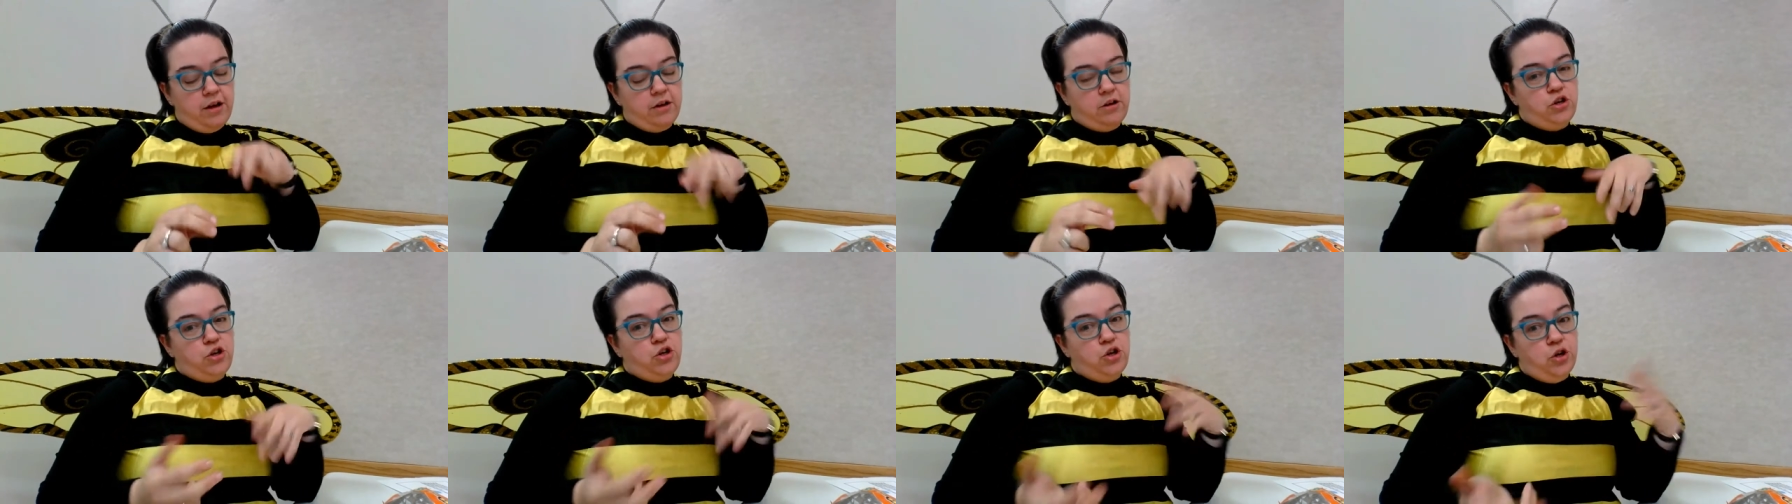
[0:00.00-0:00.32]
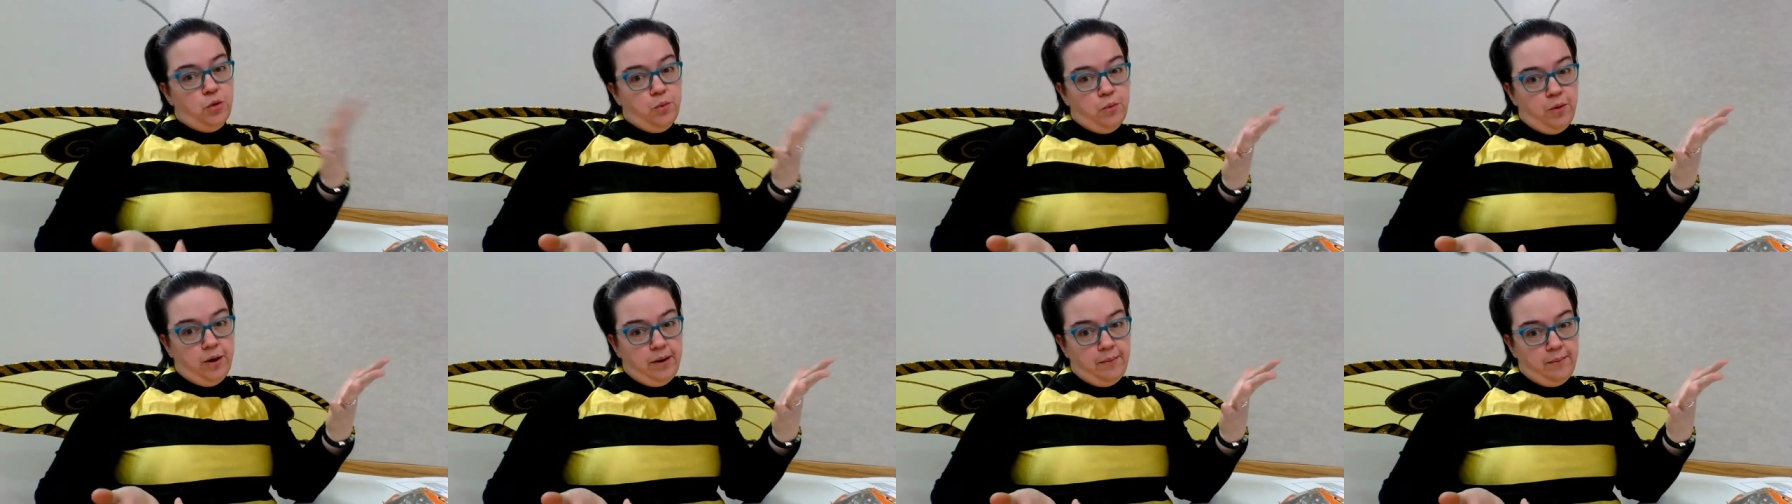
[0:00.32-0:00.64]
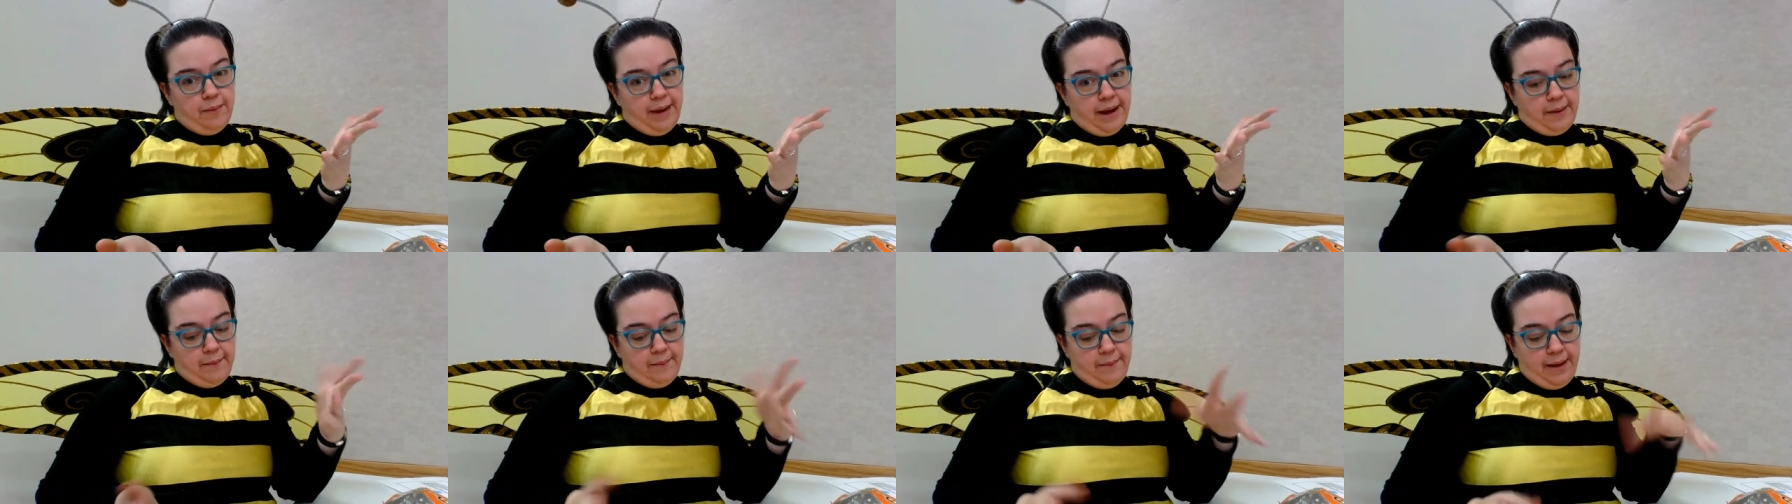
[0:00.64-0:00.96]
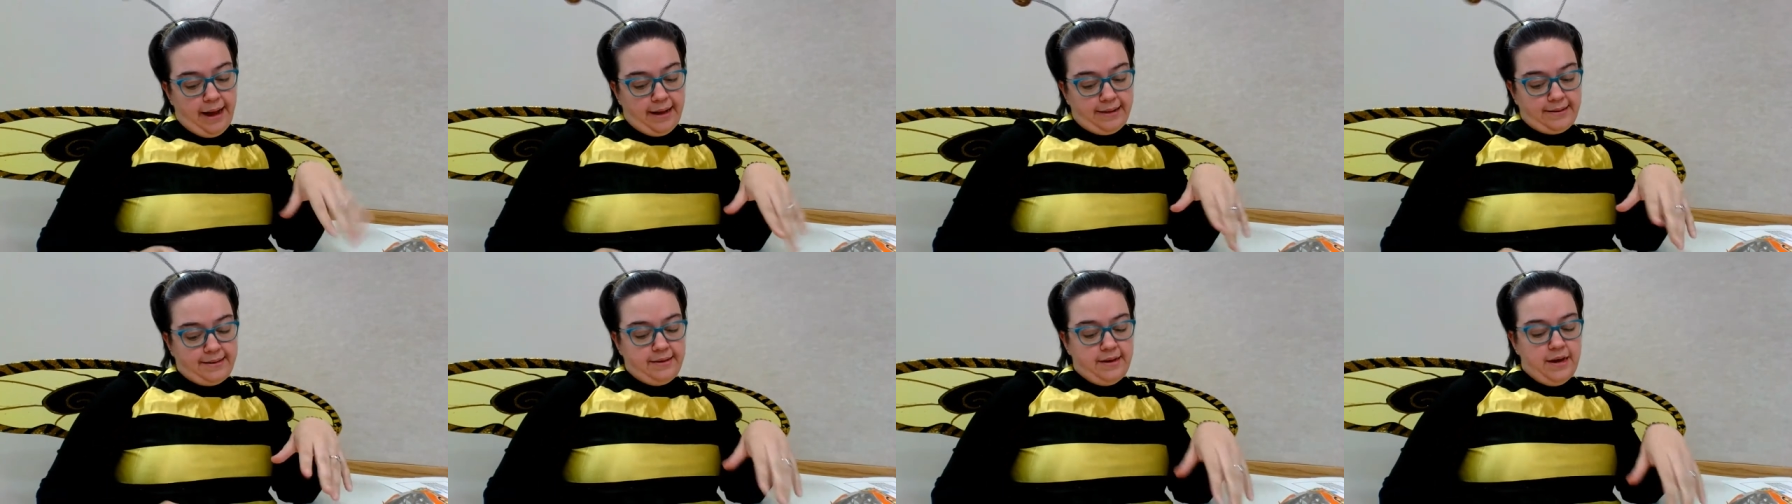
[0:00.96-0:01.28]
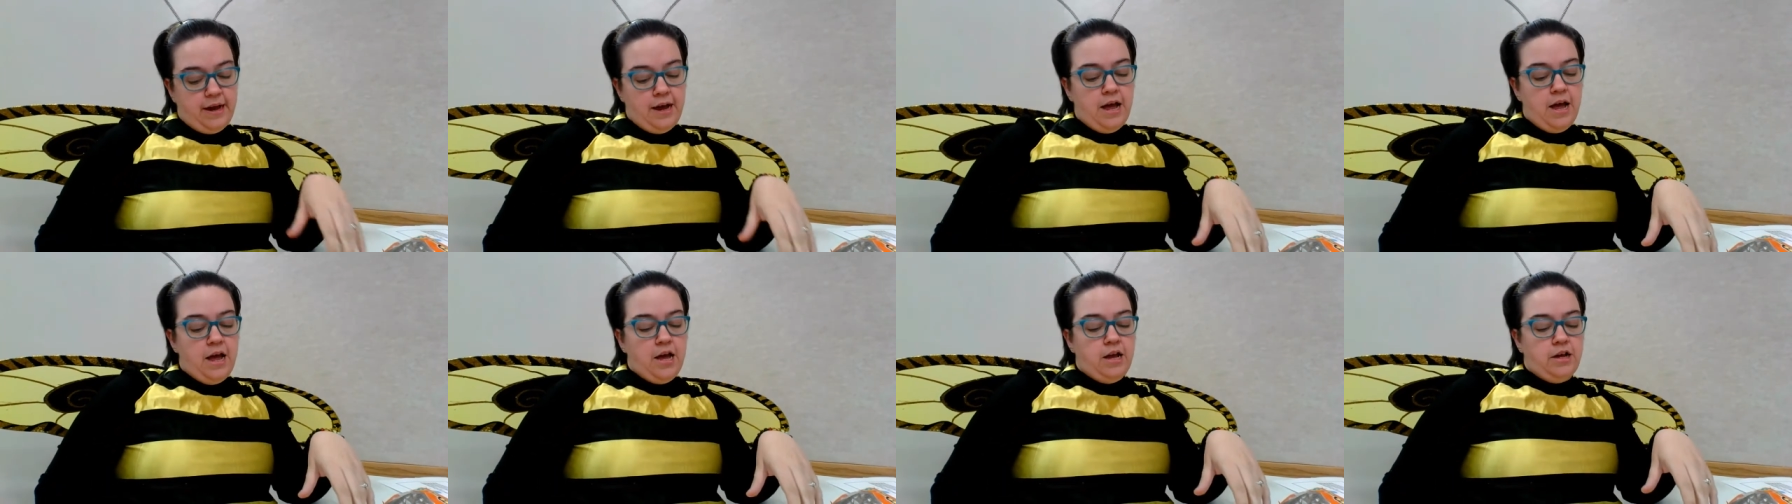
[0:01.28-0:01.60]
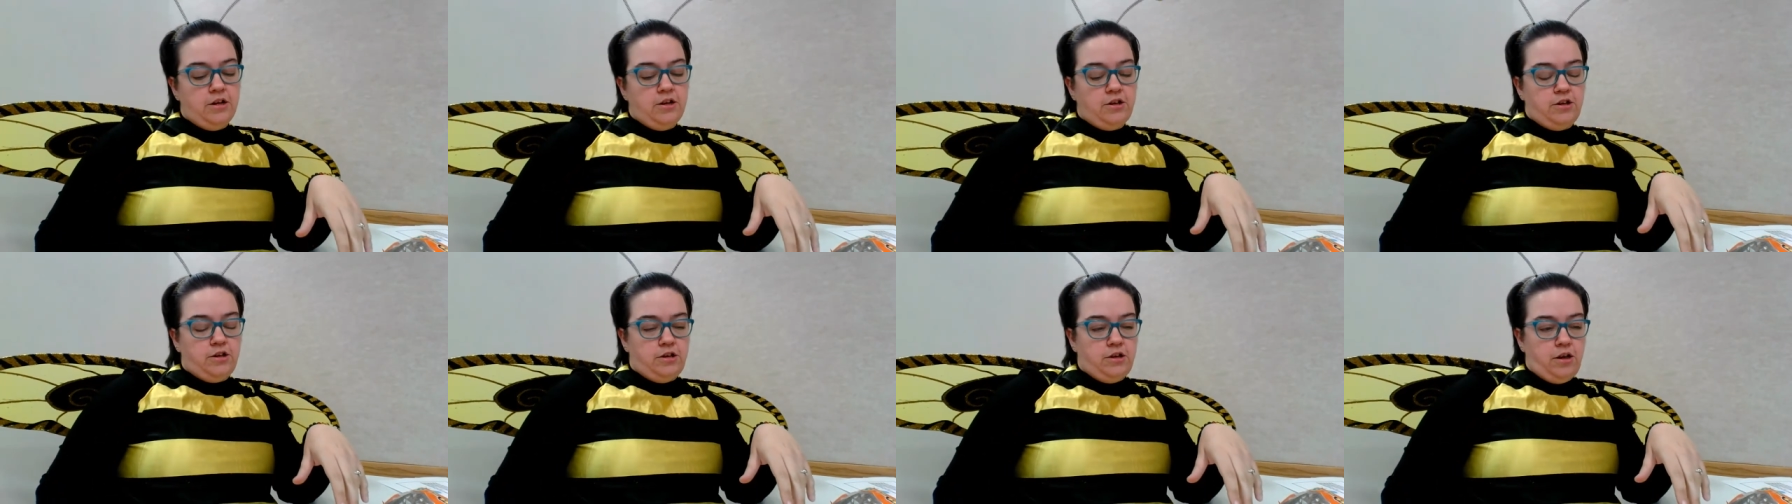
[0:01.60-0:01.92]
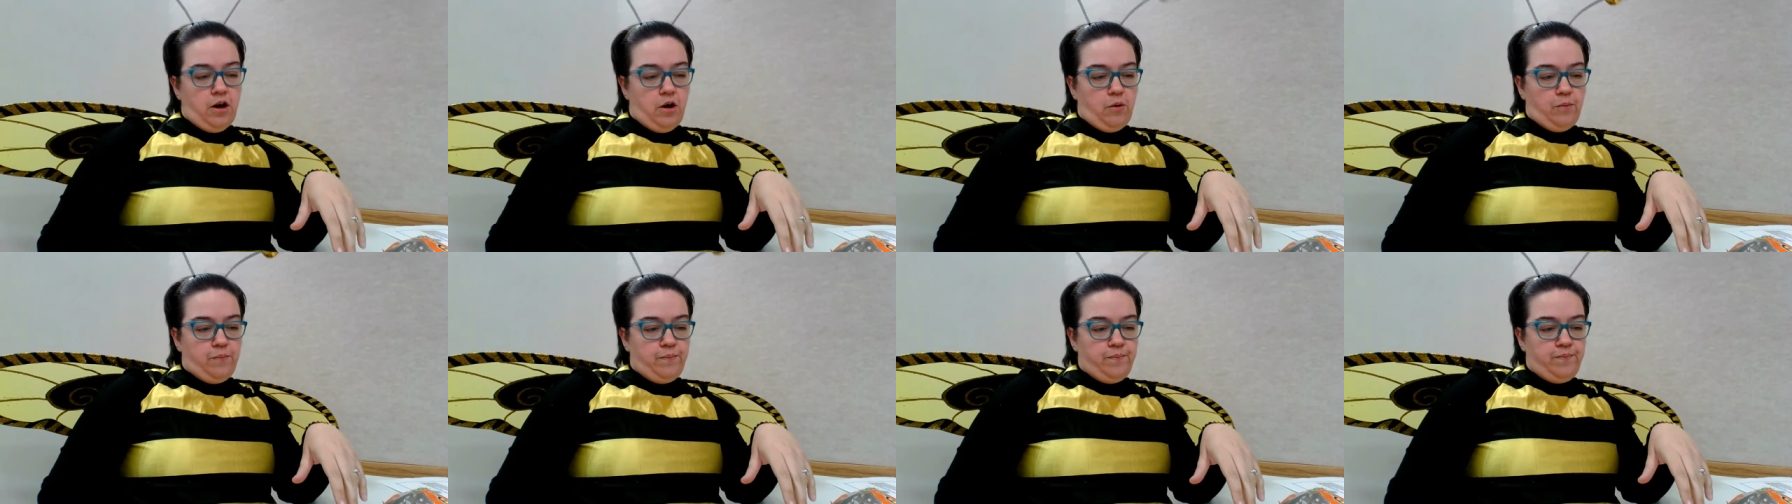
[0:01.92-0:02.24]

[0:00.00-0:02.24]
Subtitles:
Don't want to make a mess. So